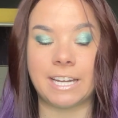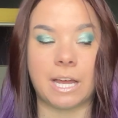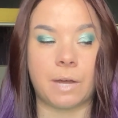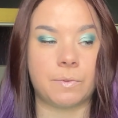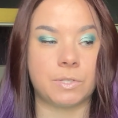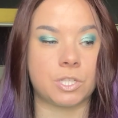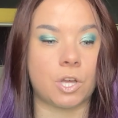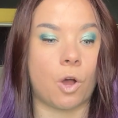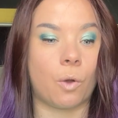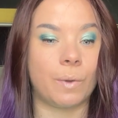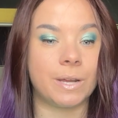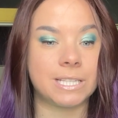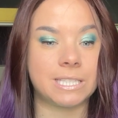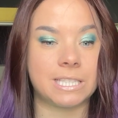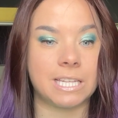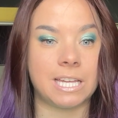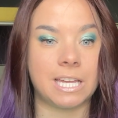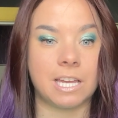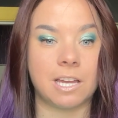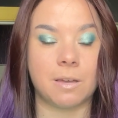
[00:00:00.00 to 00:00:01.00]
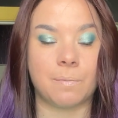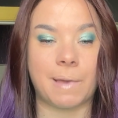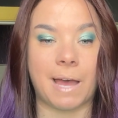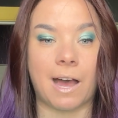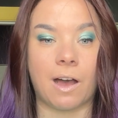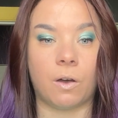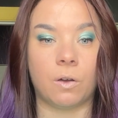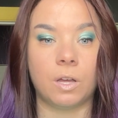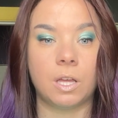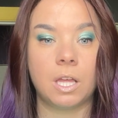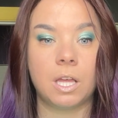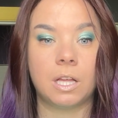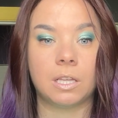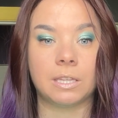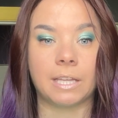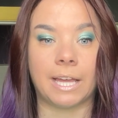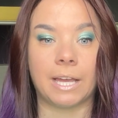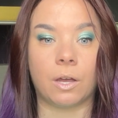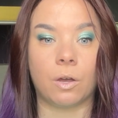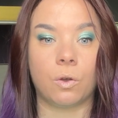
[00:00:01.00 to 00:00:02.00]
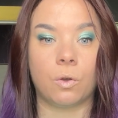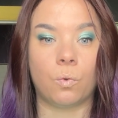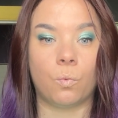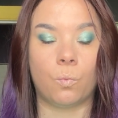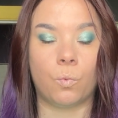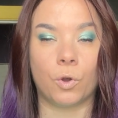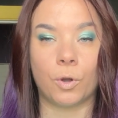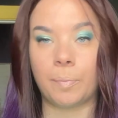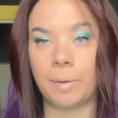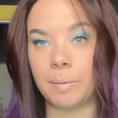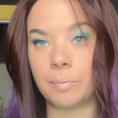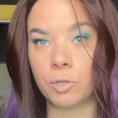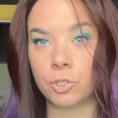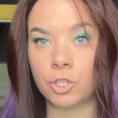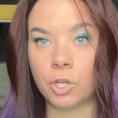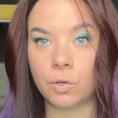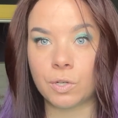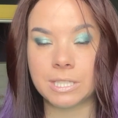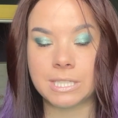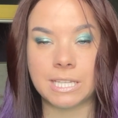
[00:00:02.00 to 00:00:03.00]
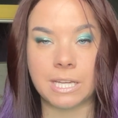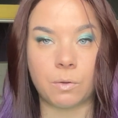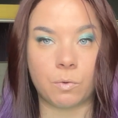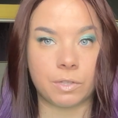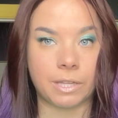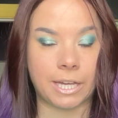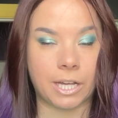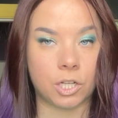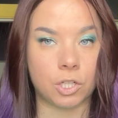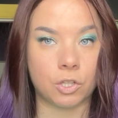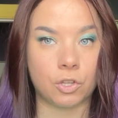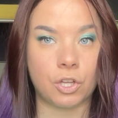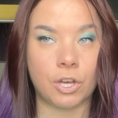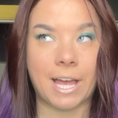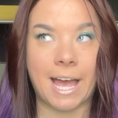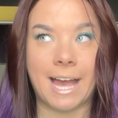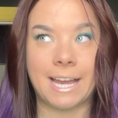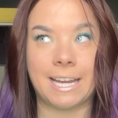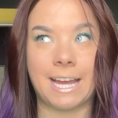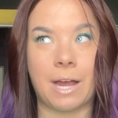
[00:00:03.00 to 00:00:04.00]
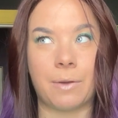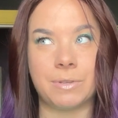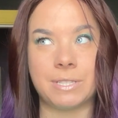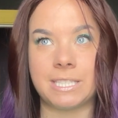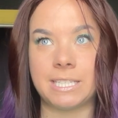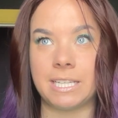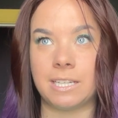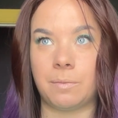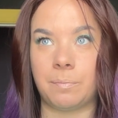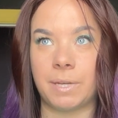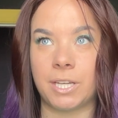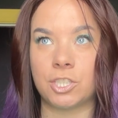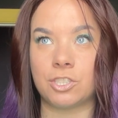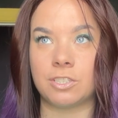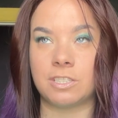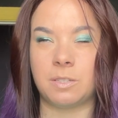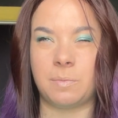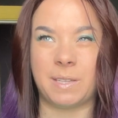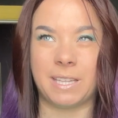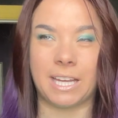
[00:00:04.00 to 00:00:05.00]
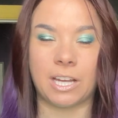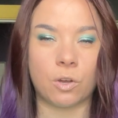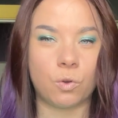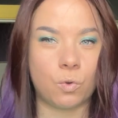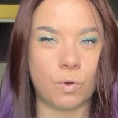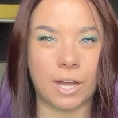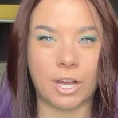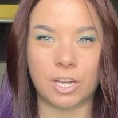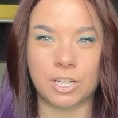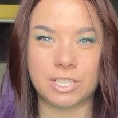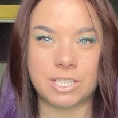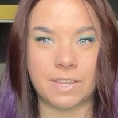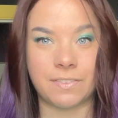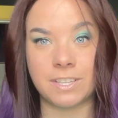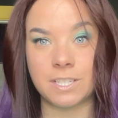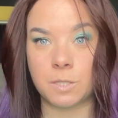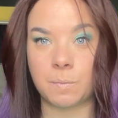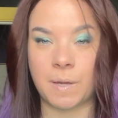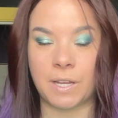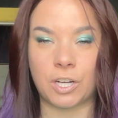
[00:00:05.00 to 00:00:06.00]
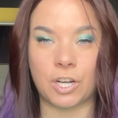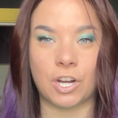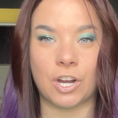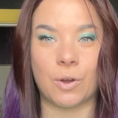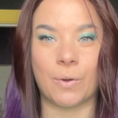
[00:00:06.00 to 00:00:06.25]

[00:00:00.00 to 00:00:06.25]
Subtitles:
I was always thinking about like, were people noticing? Were they going to look at it? I would see it in pictures and be like, oh, I could have done this better.